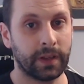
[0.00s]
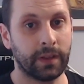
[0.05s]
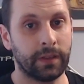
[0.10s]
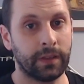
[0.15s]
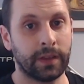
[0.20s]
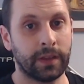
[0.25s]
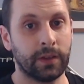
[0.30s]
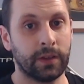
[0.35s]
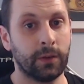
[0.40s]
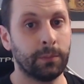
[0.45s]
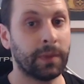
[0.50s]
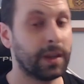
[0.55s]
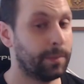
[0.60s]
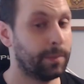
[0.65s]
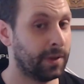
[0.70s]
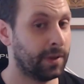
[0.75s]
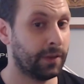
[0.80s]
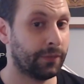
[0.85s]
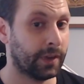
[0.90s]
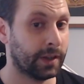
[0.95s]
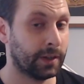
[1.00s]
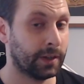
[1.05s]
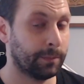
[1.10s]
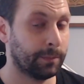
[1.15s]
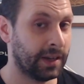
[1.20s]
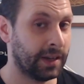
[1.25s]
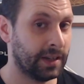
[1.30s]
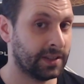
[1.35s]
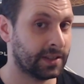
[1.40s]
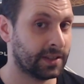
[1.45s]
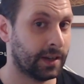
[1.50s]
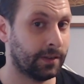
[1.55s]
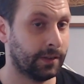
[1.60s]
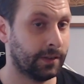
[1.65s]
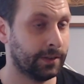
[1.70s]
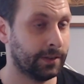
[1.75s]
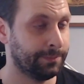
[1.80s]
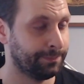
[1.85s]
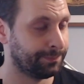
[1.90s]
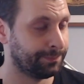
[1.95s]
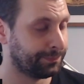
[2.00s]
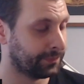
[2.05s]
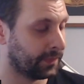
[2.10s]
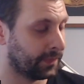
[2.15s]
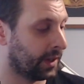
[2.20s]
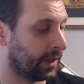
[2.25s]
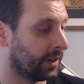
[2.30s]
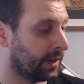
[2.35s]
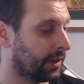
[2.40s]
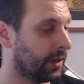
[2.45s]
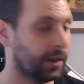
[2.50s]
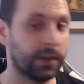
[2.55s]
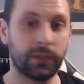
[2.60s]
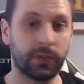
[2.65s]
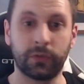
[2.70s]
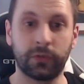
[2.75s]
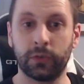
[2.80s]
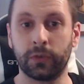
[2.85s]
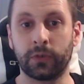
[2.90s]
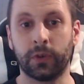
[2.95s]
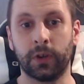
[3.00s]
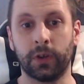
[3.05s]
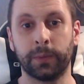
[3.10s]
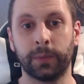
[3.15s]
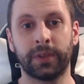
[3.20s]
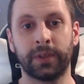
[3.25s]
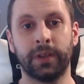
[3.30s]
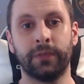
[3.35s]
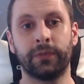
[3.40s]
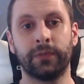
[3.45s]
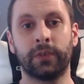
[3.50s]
then you may be a fan of Bailey Sarian and her true crime stuff.